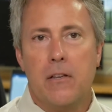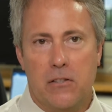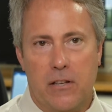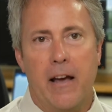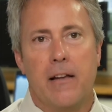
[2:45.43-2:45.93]

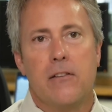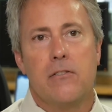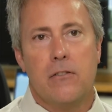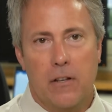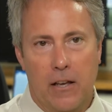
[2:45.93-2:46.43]

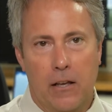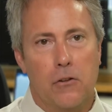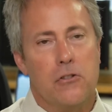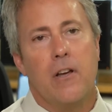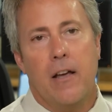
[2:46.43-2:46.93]
science,
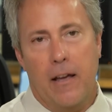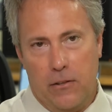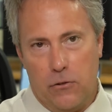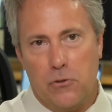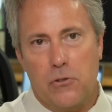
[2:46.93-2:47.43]
English,
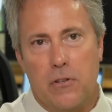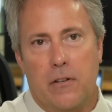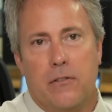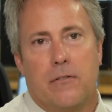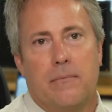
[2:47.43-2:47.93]
and social
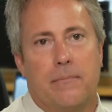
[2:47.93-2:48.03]
studies.